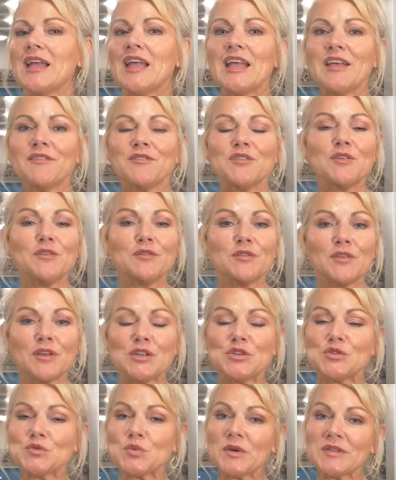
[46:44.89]
If you've
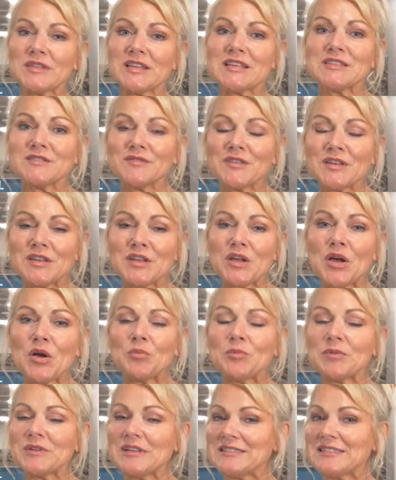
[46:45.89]
enjoyed this video,
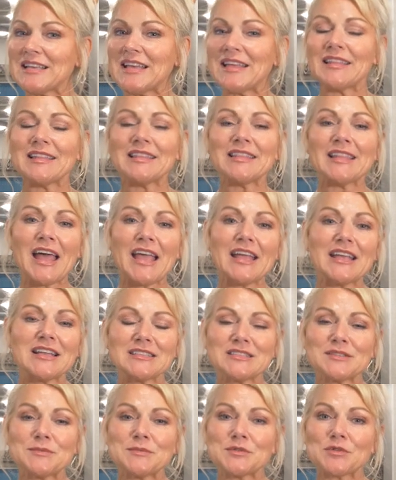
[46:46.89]
please hit like
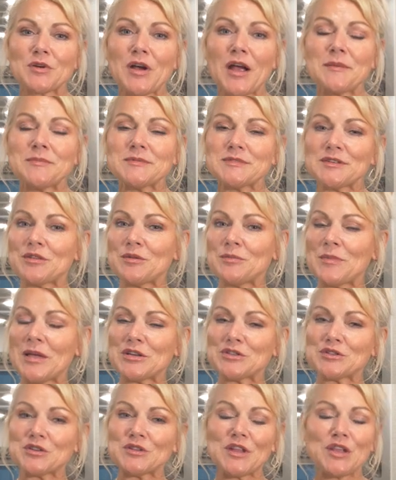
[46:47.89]
and subscribe so to
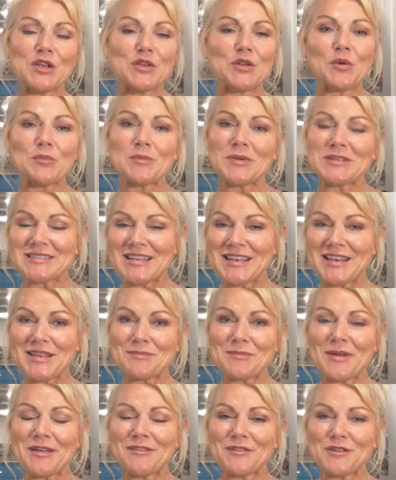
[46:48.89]
make sure that you don't miss any
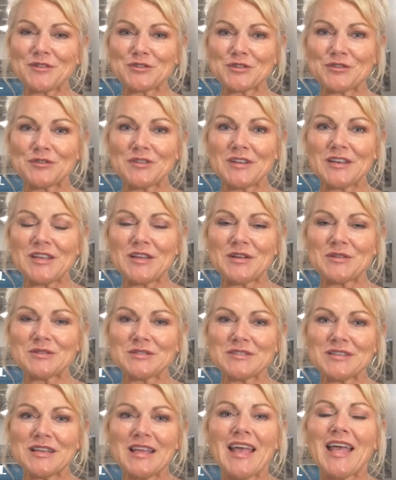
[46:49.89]
of my future
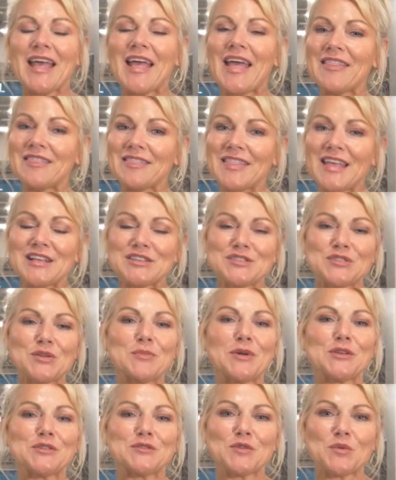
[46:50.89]
videos. And thanks so
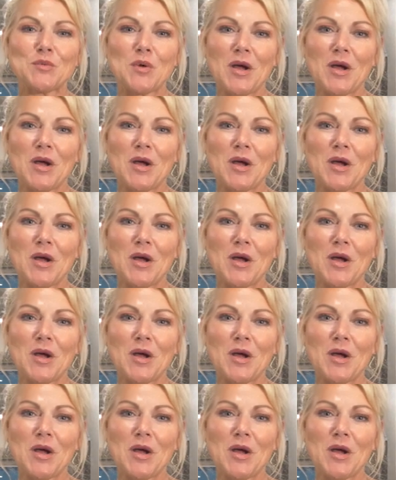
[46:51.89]
much for